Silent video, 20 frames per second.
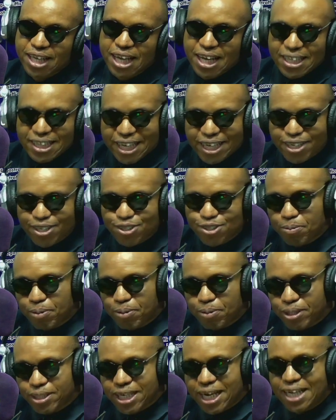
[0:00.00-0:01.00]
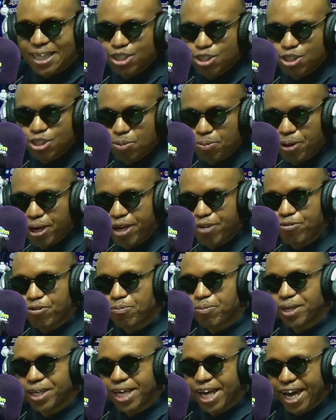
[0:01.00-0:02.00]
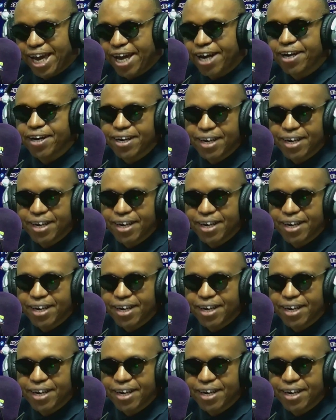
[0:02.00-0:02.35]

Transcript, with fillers: Thank you so much, Elder Somoye, for being here.